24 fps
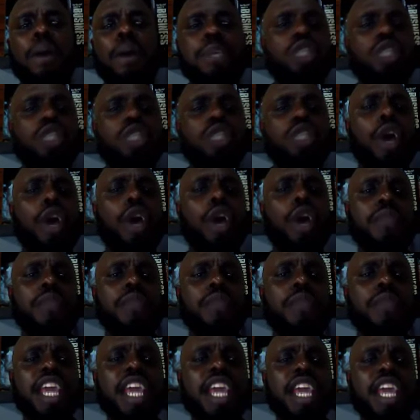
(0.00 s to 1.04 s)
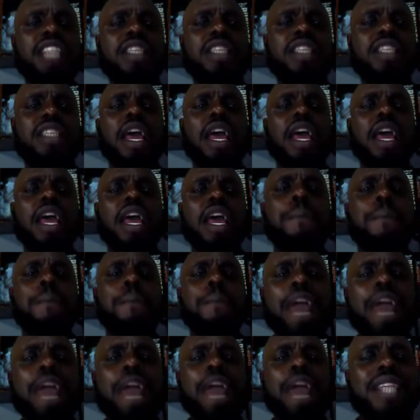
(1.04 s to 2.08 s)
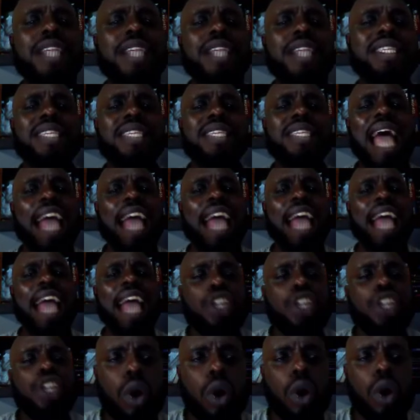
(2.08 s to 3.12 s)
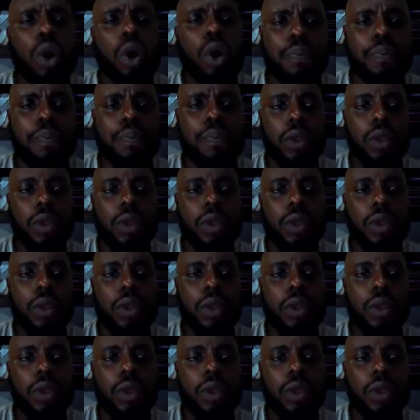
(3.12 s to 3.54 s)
Bitcoin is private and secure.